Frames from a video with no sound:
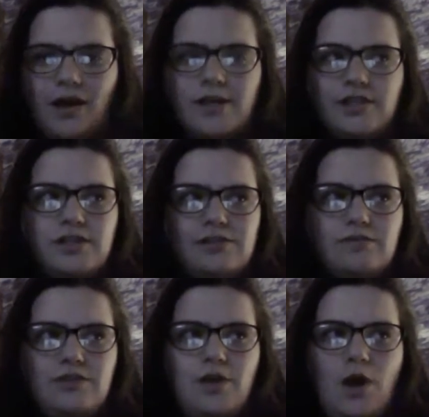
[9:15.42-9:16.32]

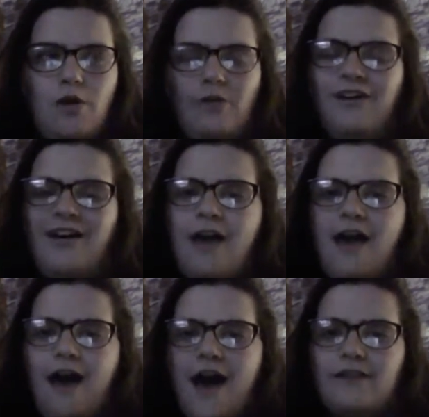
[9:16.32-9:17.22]
because,
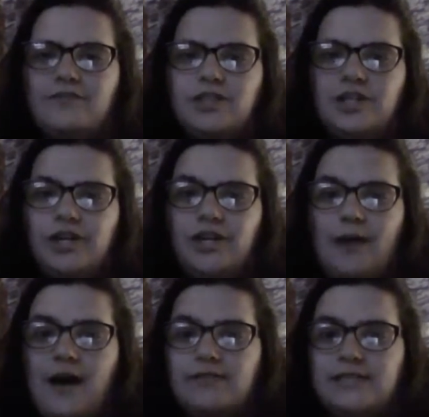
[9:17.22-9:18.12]
after
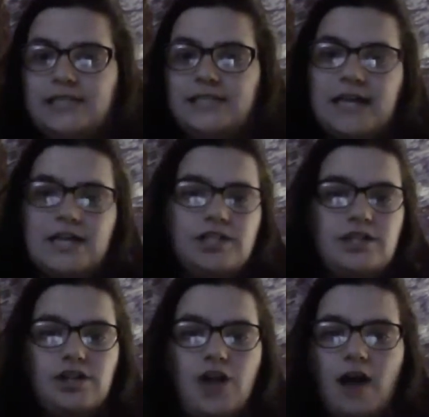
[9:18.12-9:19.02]
you have a
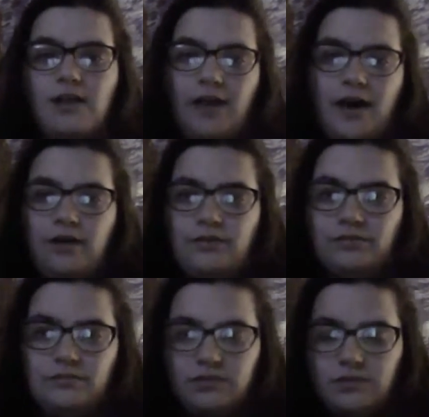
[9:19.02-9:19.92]
C-section, you're not
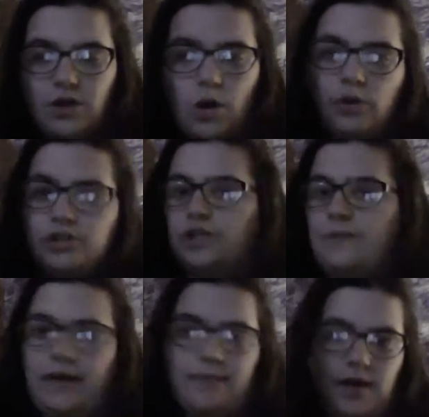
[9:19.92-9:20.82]
allowed to hold
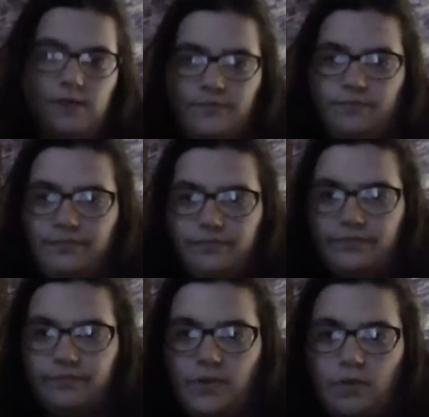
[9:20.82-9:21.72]
your baby
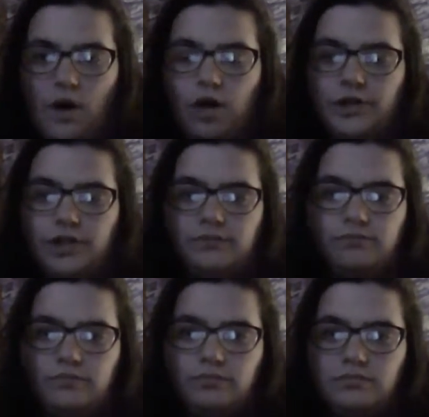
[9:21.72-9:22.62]
while
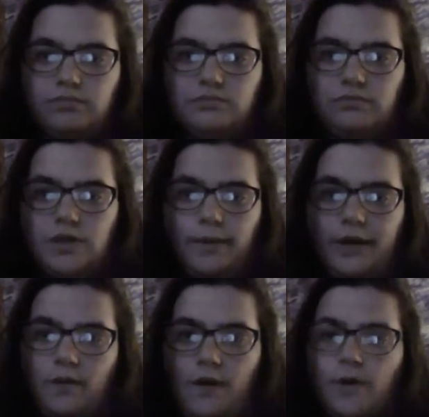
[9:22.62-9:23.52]
they're
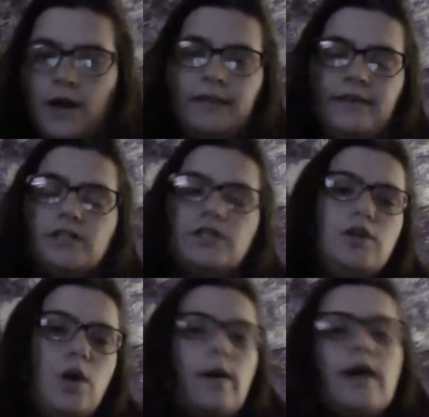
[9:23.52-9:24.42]
sewing you up or anything,
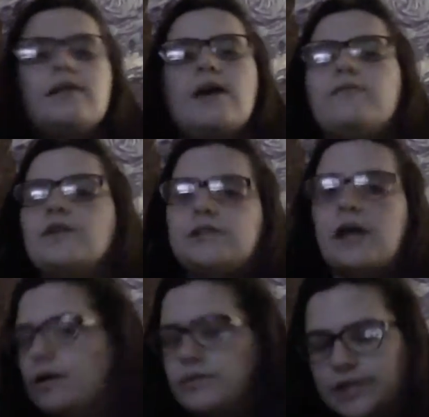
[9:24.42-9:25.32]
so you don't get that
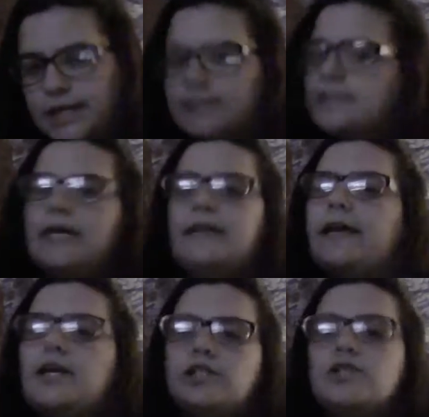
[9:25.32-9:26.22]
first hour of skin to
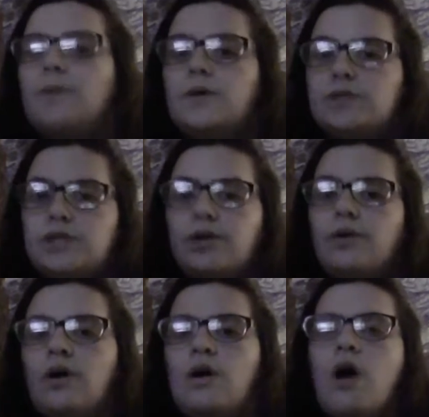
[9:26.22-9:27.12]
skin like you're supposed
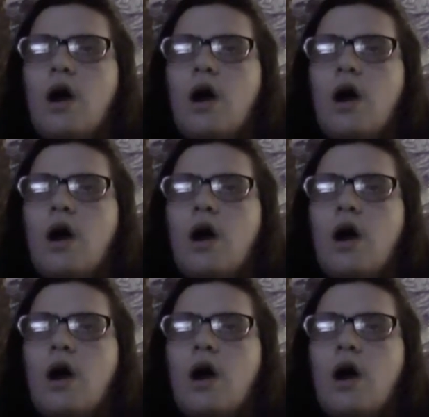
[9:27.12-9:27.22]
to.